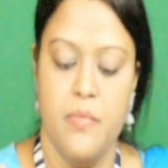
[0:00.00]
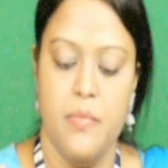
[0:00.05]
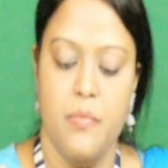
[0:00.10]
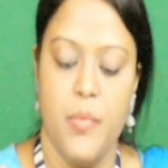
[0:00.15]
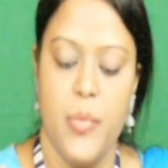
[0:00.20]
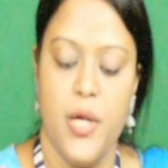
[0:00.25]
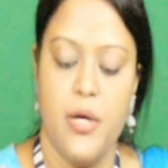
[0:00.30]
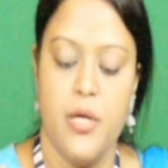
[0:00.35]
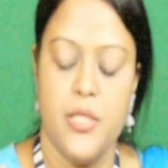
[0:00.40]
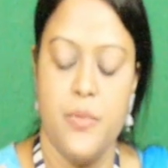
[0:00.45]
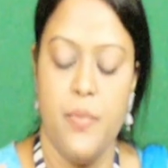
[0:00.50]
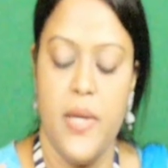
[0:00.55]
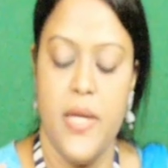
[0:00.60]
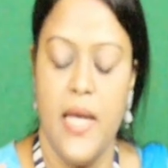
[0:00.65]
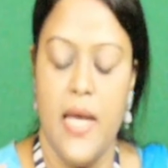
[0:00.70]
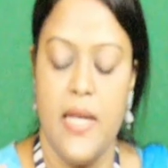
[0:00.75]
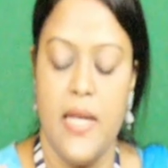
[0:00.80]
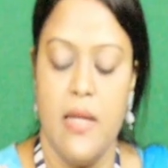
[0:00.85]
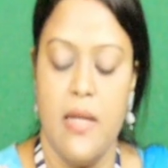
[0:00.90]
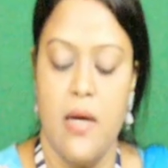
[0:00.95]
because by
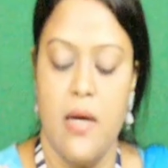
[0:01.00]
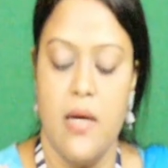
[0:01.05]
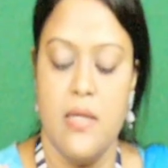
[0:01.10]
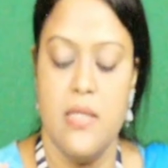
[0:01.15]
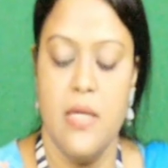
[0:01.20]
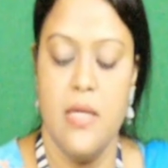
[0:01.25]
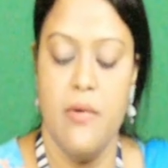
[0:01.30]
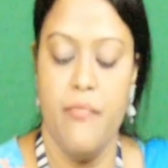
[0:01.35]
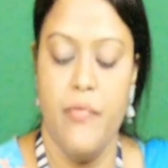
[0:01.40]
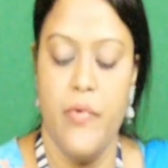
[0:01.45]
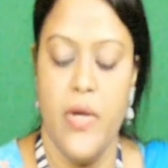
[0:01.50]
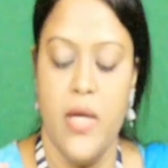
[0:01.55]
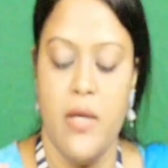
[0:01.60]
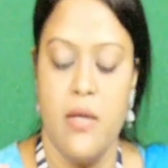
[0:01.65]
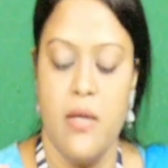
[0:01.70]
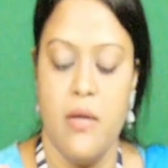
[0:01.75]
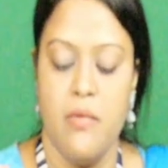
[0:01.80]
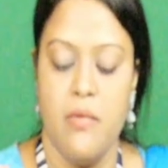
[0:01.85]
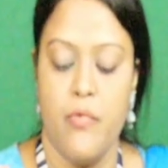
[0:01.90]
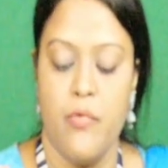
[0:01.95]
DFA
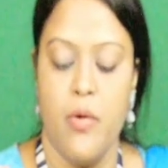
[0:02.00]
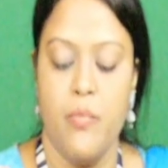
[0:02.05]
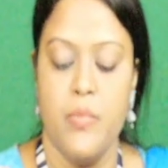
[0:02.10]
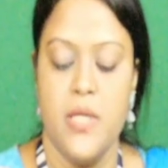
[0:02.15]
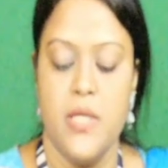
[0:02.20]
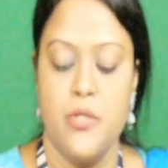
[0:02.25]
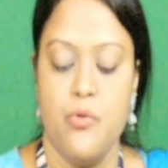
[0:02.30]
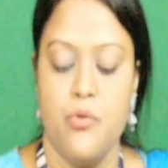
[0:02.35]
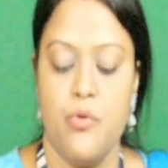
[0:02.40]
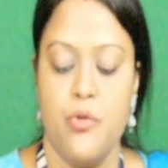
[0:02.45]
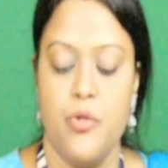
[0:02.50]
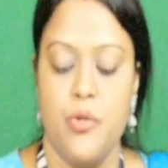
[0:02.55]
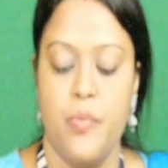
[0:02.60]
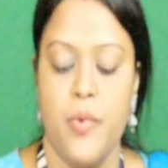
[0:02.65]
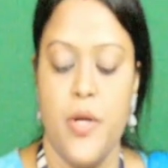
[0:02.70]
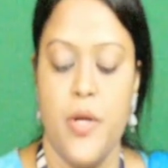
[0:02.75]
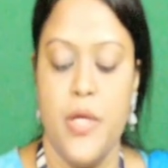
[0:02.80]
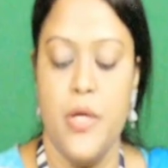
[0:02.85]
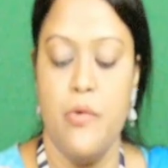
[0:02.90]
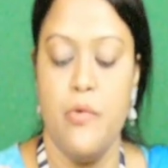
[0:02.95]
from this 2 to the
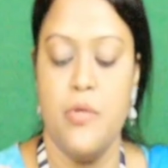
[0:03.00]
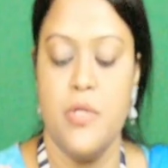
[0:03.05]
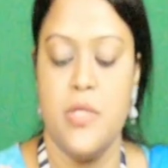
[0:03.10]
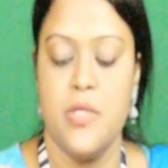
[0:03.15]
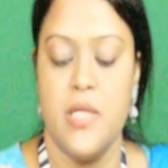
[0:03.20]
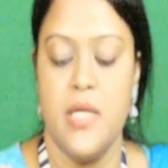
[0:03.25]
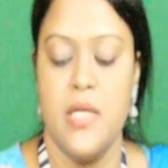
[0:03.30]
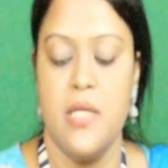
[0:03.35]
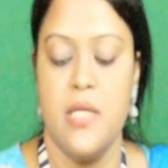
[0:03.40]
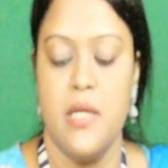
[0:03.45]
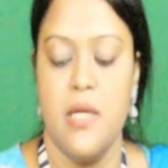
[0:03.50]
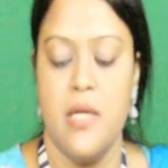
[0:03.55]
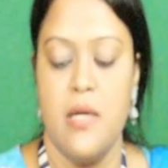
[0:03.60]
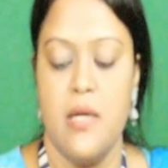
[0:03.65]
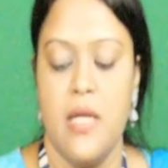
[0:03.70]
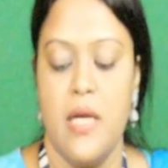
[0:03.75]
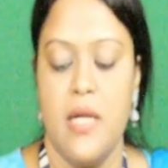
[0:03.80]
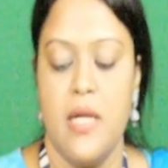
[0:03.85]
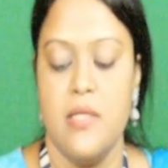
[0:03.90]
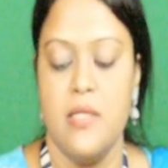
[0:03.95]
power Q state
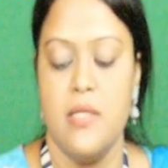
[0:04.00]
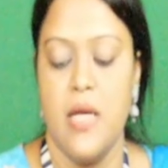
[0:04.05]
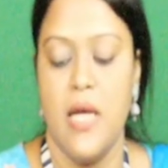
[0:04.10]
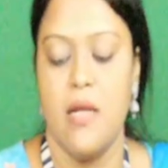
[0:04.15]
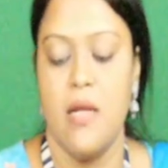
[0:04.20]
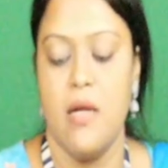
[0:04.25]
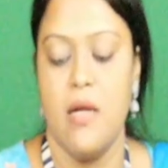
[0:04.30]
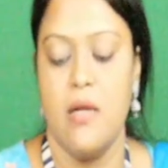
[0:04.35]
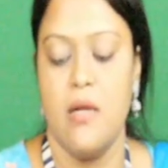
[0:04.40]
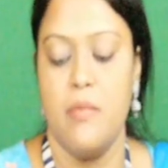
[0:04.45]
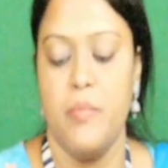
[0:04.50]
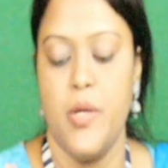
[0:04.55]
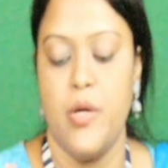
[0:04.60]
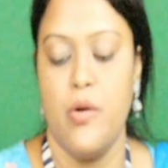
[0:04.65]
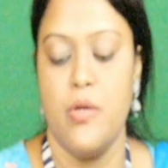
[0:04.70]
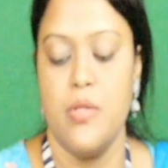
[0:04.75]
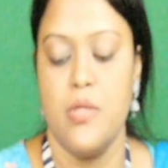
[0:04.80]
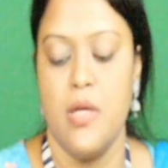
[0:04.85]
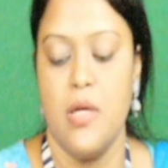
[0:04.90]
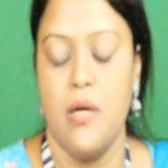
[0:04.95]
there is
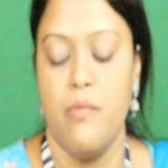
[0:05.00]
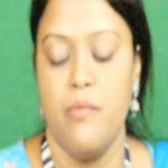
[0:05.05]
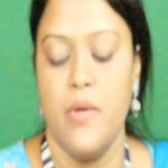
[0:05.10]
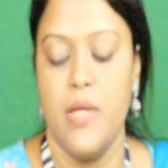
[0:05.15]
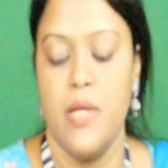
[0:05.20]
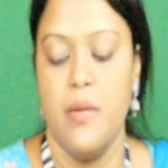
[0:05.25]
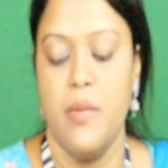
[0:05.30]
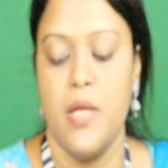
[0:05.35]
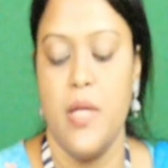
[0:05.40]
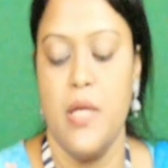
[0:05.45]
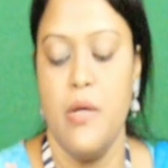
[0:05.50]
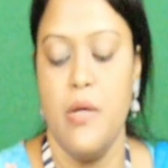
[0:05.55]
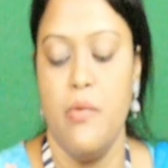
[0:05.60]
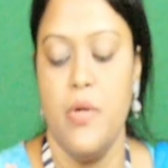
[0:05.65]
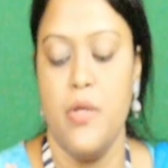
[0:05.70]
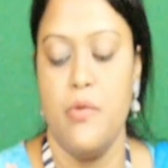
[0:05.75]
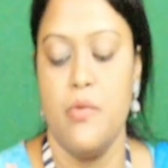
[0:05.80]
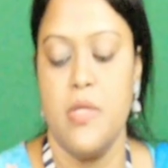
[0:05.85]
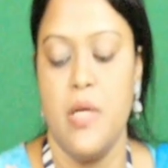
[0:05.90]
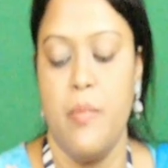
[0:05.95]
because whenever Q
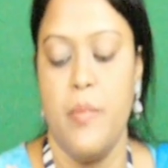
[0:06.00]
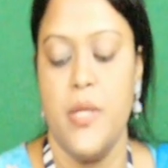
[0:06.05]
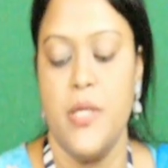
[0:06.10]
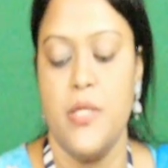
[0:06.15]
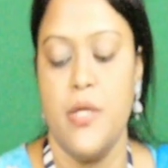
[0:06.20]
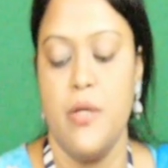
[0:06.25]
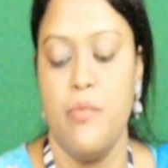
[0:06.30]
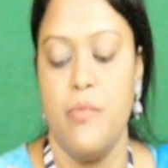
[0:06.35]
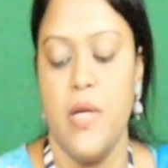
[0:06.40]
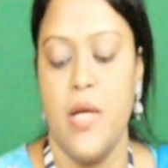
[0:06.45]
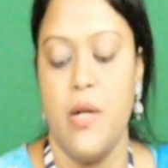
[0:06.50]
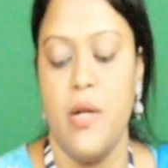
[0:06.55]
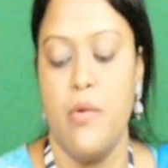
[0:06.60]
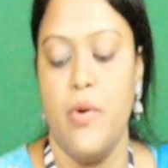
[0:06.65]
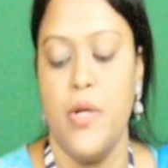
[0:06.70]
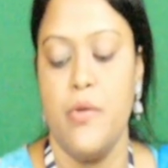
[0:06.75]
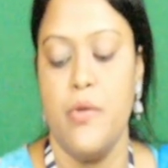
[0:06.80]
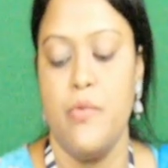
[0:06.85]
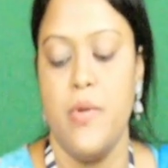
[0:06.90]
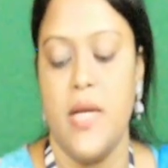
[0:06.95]
into summation we are
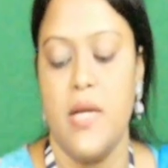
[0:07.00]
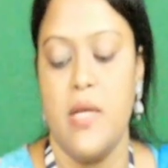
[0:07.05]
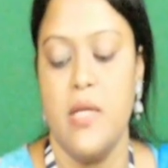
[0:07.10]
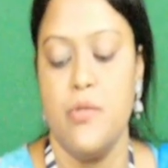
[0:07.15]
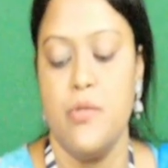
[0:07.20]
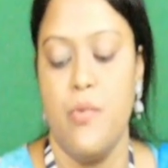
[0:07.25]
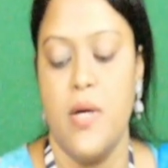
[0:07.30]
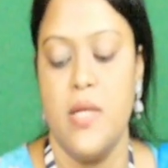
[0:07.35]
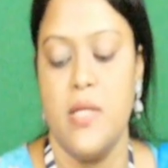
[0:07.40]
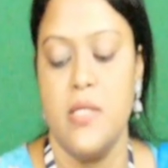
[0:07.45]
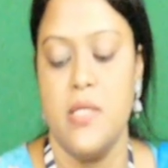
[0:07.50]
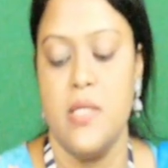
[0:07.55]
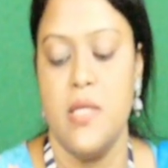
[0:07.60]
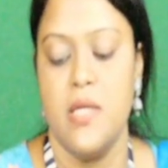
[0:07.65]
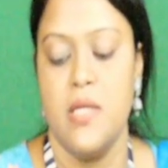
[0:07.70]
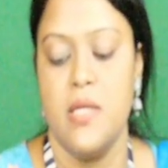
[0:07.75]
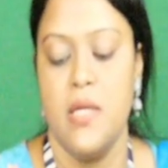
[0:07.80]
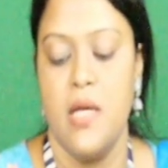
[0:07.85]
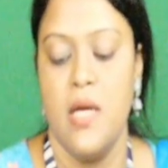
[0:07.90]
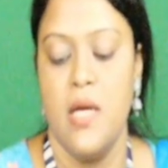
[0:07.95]
going to at least one
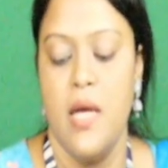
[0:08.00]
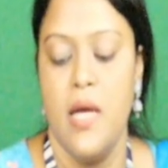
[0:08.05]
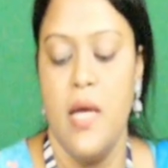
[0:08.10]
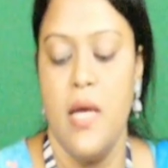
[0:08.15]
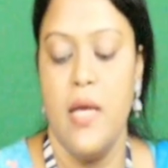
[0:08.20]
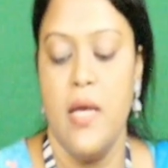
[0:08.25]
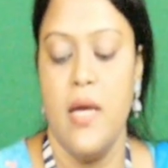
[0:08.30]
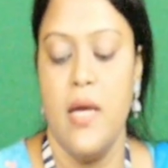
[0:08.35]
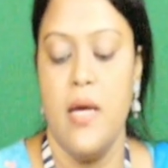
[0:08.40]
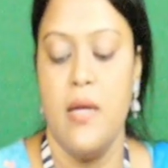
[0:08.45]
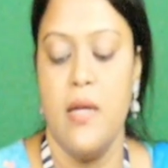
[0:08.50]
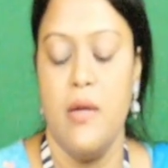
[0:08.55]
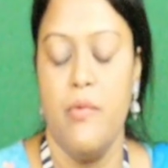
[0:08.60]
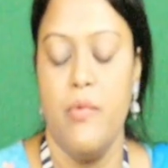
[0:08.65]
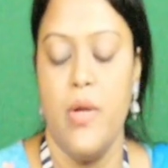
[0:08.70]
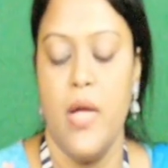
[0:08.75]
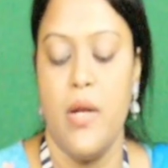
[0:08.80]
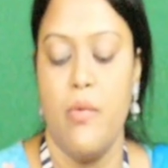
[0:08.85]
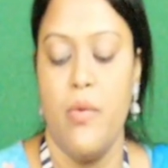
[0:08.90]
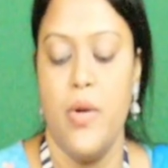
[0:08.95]
state, here
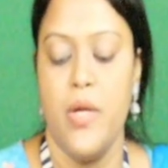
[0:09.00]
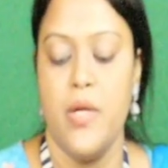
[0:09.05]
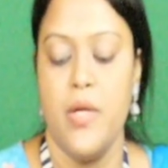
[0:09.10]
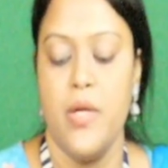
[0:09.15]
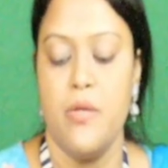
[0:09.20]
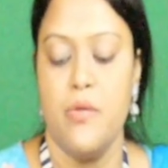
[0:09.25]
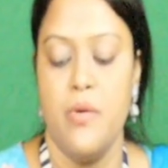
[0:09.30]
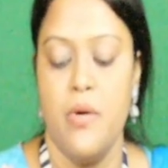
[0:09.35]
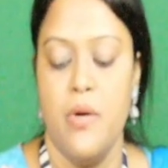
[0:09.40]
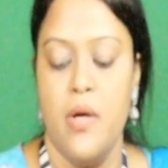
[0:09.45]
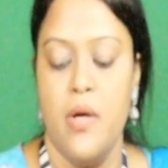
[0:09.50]
we are going to